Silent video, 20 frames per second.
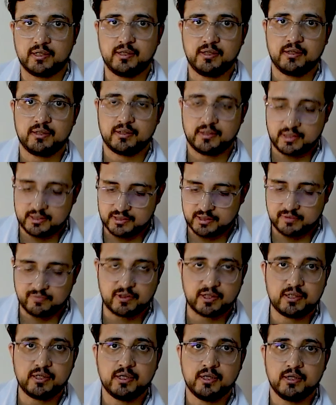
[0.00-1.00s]
into the
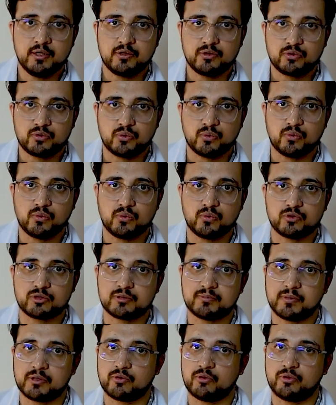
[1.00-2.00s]
flask later and
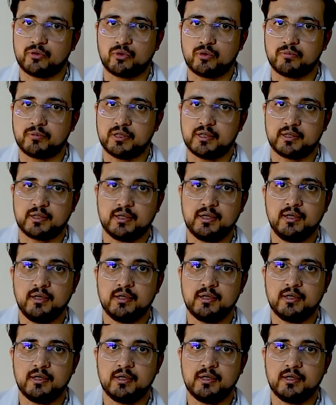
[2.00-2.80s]
affects our measurements.